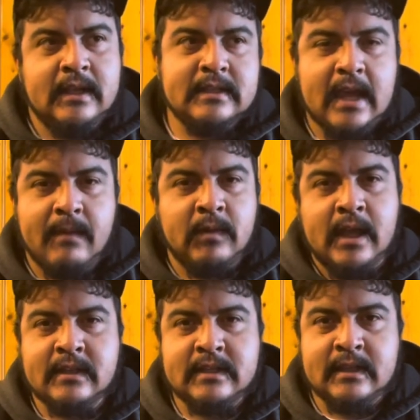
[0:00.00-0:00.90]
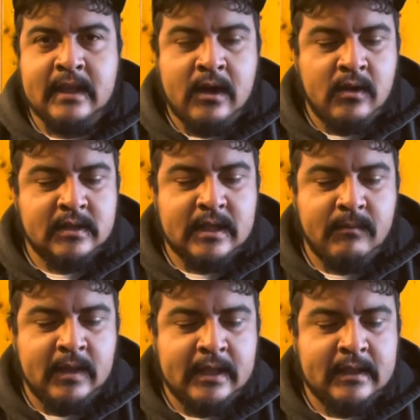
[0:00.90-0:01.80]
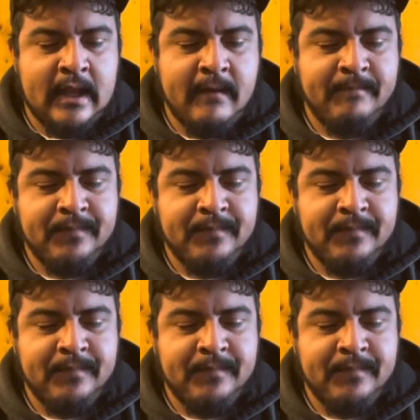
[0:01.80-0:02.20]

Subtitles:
timelines in there or something like that.